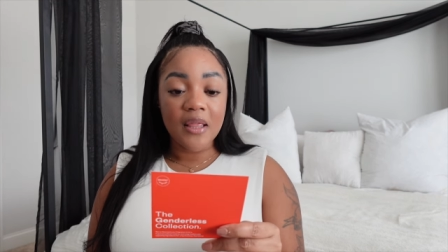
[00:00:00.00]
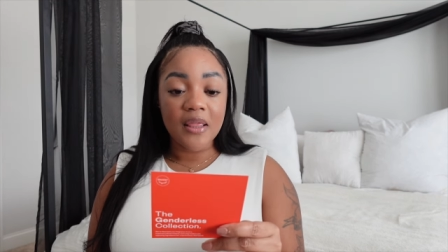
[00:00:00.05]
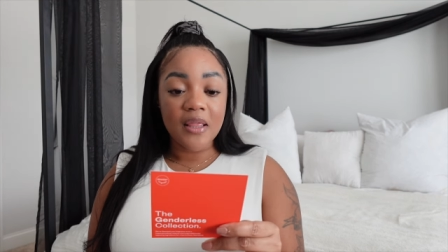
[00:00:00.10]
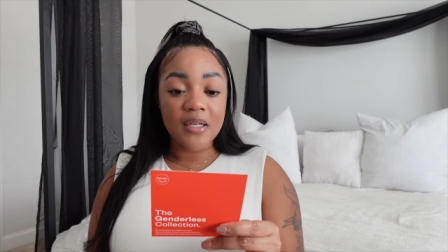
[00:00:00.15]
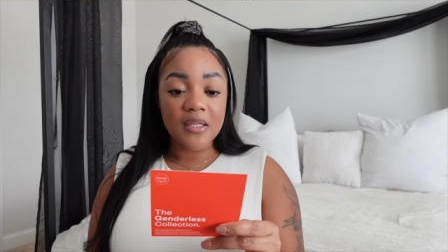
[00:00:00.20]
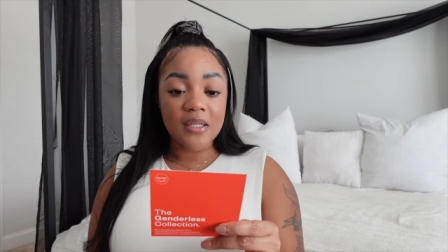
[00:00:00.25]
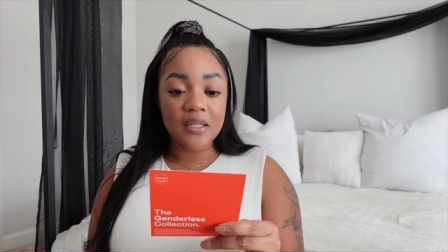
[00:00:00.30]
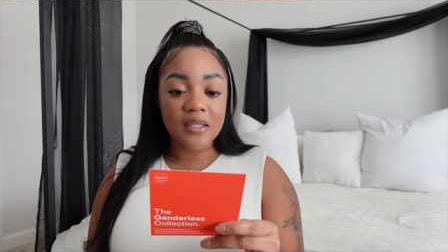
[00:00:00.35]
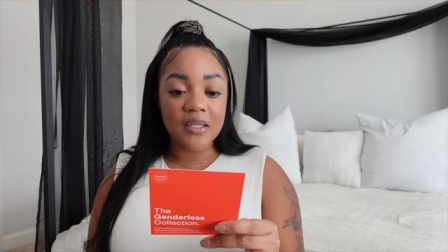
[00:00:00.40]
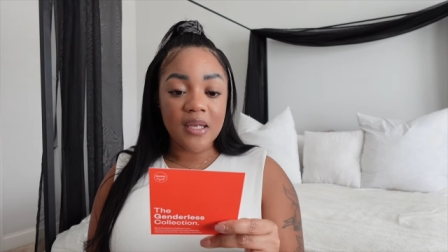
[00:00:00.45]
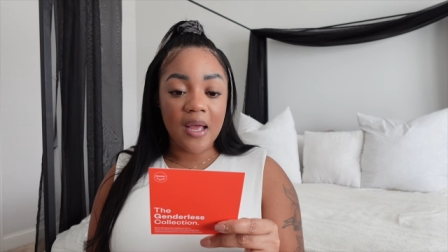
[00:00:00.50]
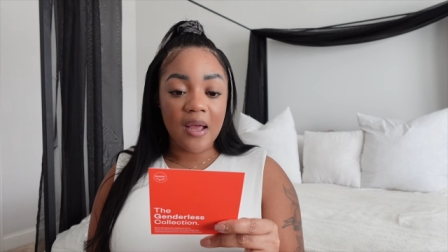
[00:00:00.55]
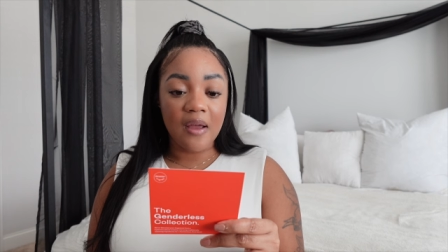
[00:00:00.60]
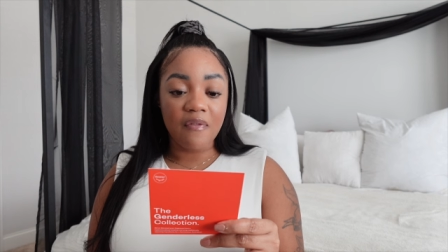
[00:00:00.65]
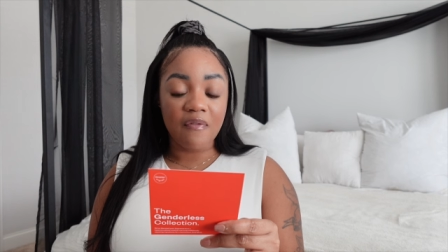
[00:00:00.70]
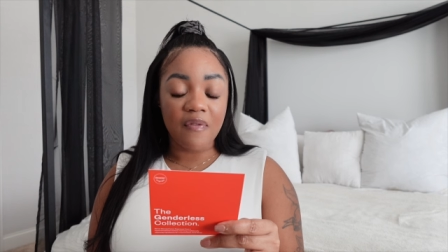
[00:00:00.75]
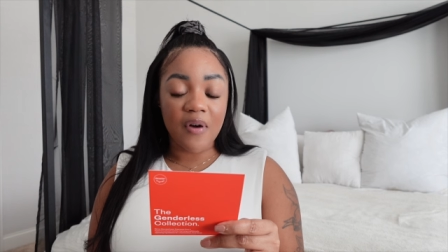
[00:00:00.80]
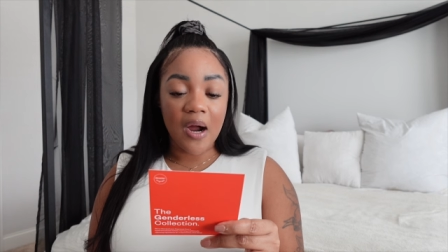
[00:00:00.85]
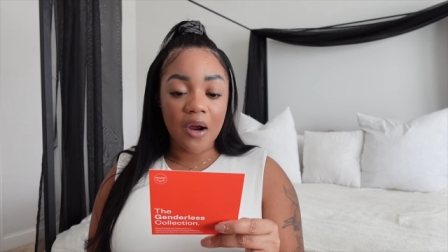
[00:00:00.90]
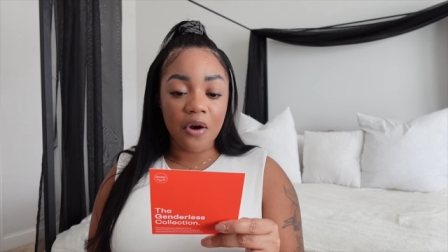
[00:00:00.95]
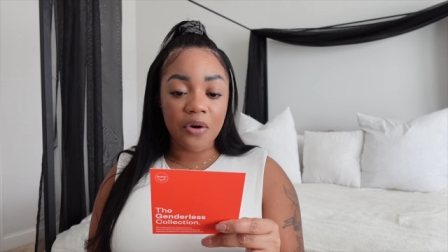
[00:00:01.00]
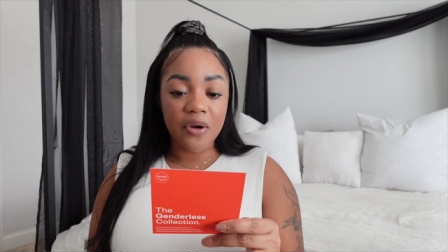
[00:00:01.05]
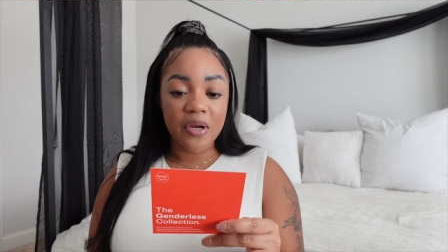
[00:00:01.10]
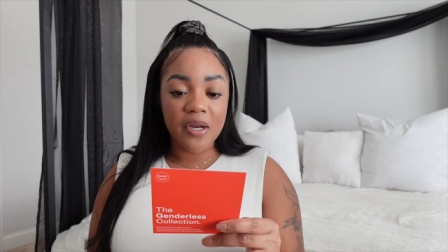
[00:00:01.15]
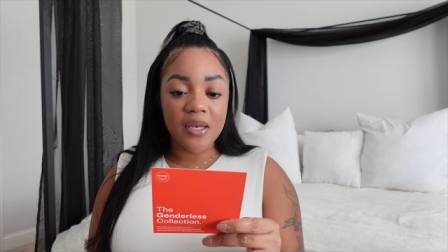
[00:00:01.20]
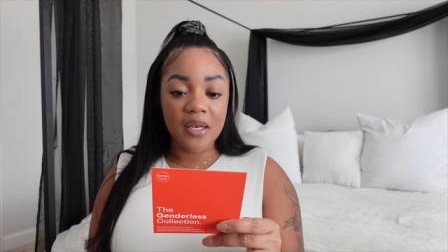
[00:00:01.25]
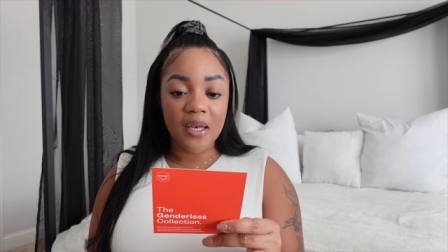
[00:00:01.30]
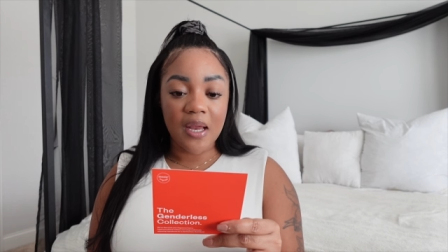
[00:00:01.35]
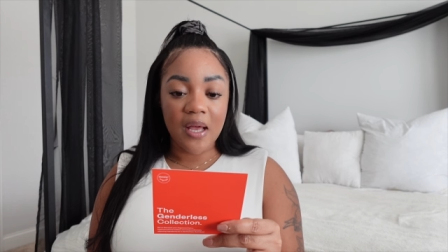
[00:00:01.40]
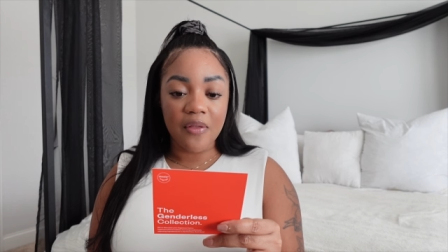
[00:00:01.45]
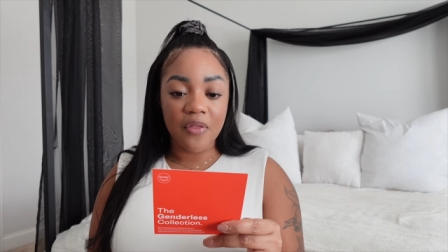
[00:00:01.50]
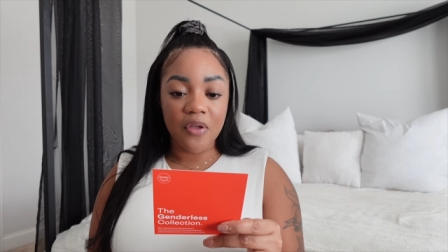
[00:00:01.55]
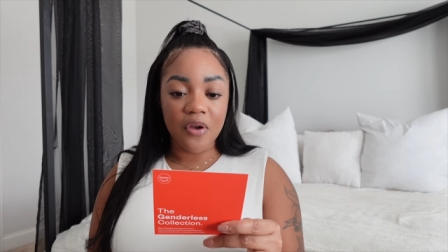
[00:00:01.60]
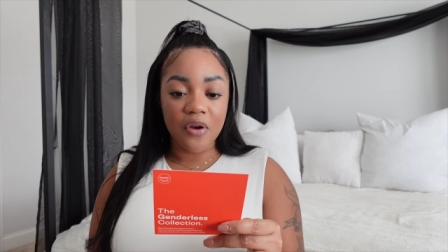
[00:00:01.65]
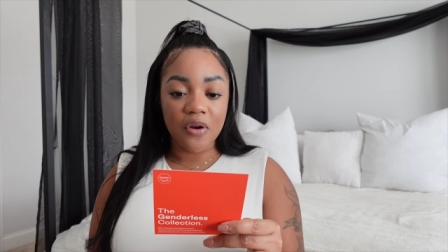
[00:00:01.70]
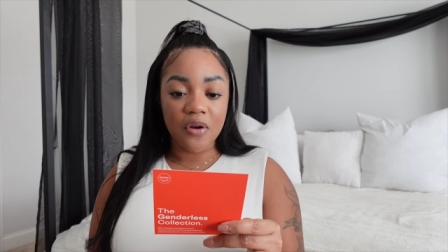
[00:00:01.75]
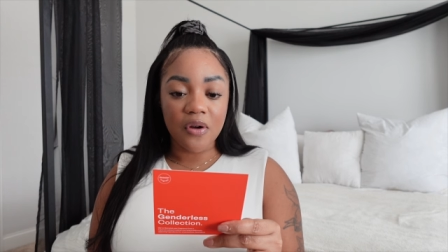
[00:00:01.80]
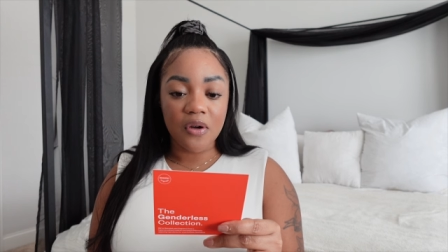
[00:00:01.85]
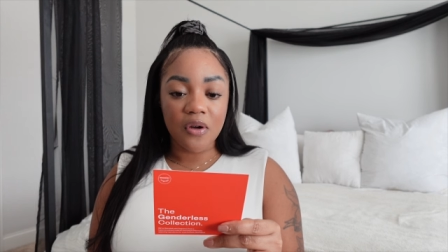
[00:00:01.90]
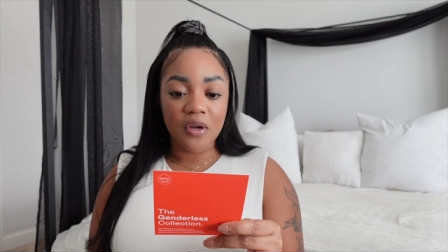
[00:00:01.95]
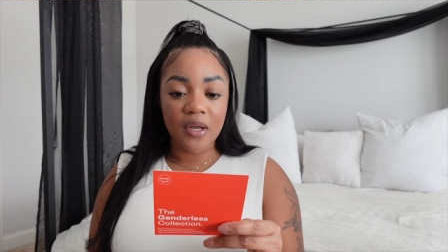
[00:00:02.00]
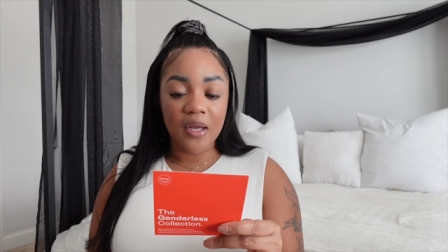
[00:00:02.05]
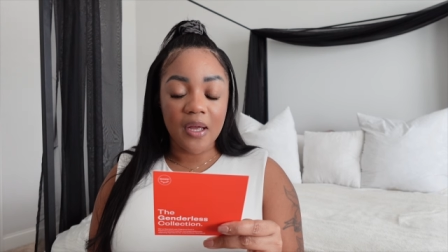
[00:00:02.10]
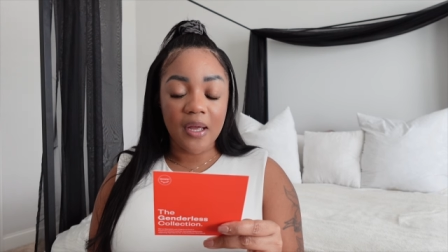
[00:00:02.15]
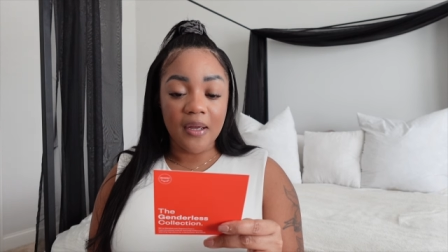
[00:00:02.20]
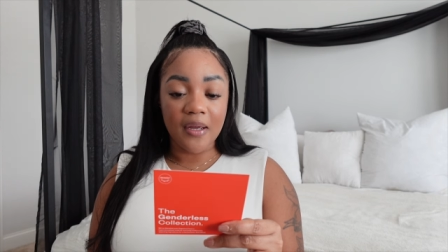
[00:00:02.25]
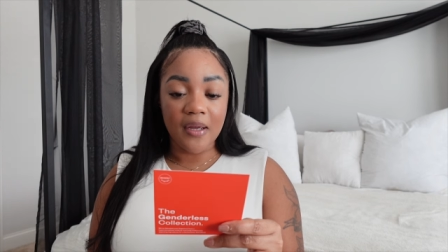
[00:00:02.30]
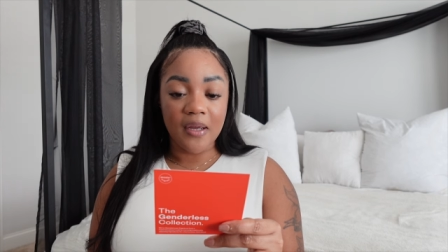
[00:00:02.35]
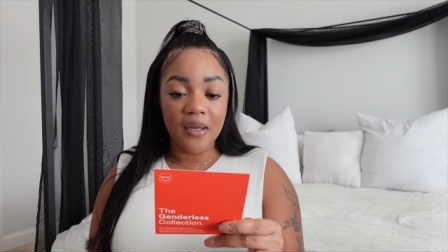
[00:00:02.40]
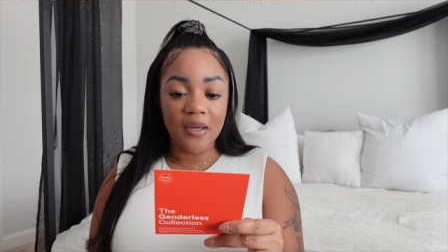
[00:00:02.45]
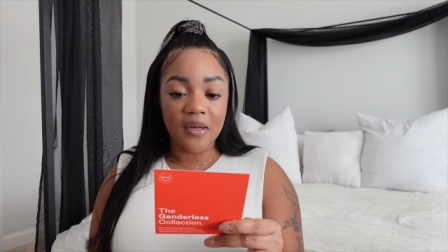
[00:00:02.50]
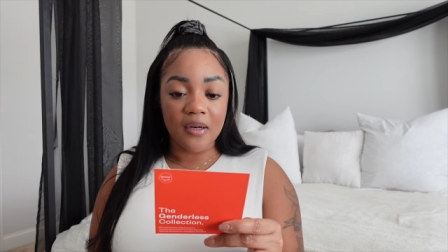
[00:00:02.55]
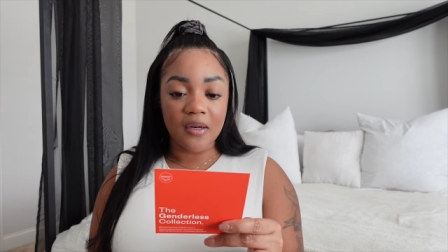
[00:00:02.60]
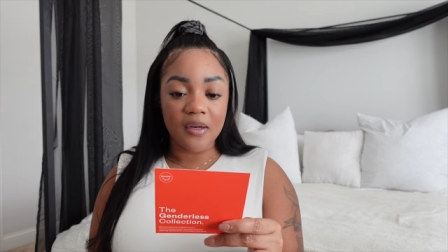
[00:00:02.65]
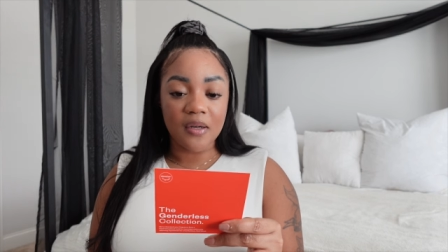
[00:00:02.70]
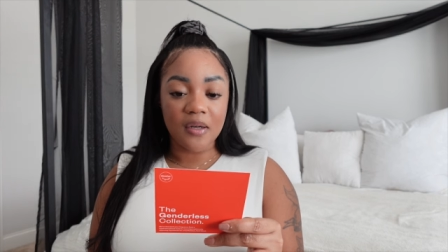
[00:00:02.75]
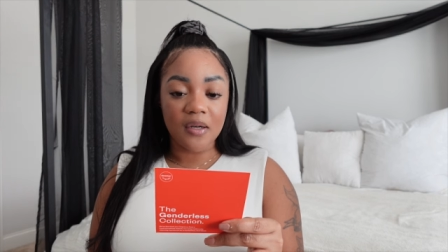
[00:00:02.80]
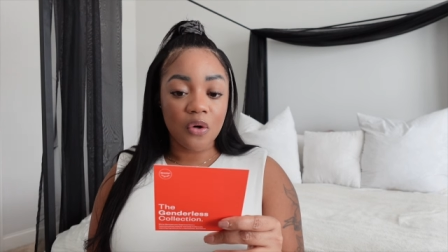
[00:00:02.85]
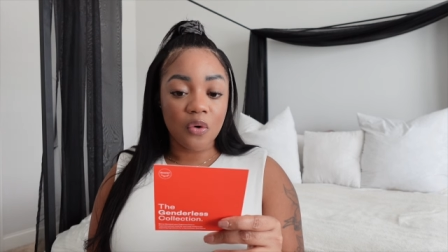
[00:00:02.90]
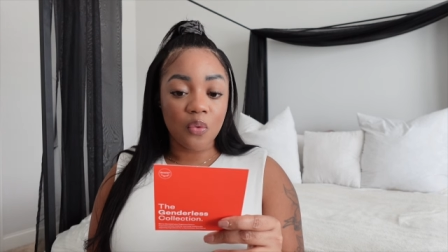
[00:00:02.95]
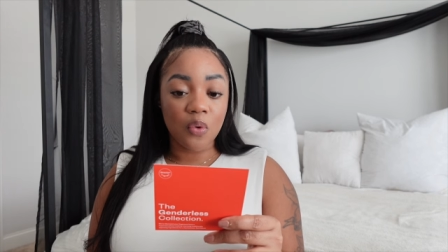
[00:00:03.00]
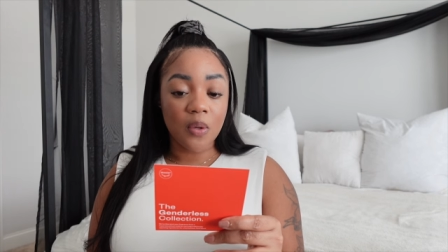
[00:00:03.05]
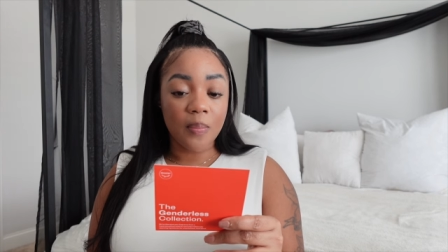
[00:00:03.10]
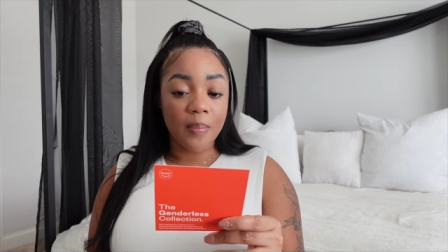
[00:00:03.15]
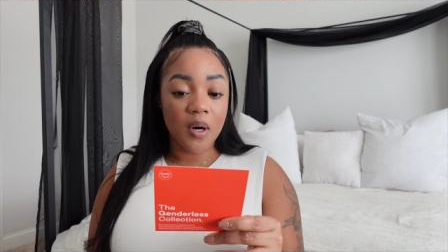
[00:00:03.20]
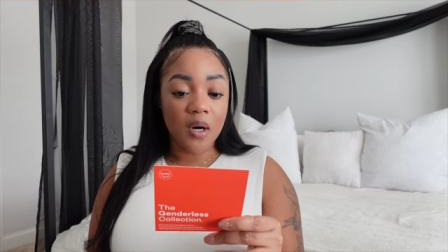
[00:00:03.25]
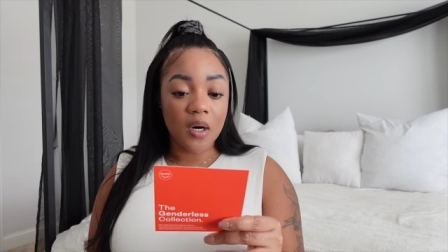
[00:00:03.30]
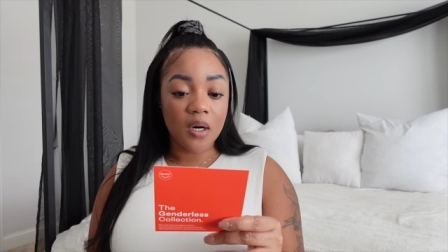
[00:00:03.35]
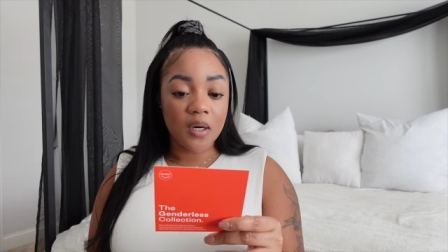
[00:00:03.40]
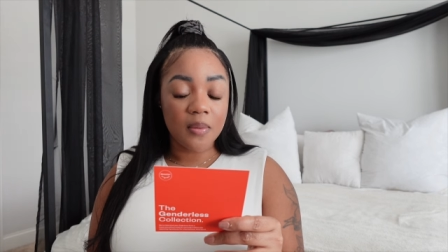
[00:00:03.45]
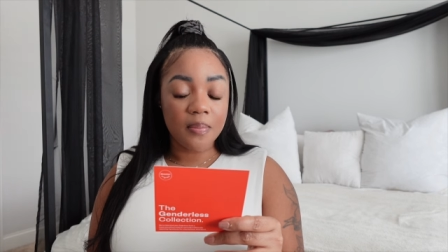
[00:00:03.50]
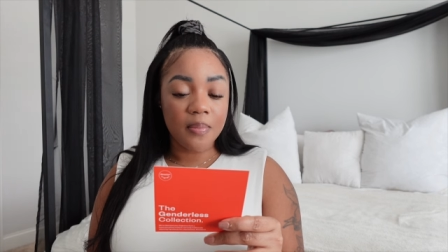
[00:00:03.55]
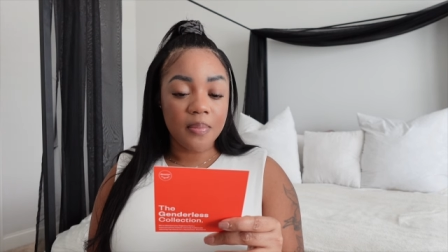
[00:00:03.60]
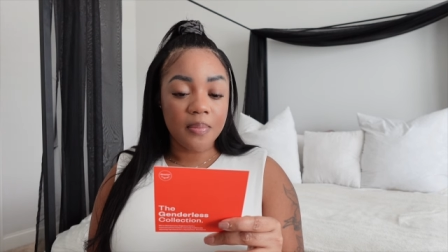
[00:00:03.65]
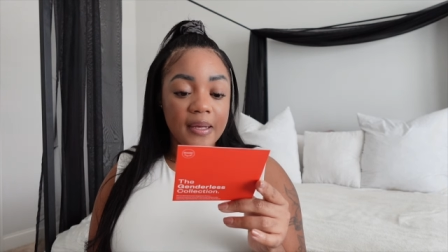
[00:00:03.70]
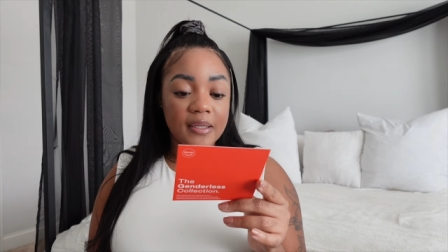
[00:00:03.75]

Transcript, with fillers: This is a fiery leather in rhubarb.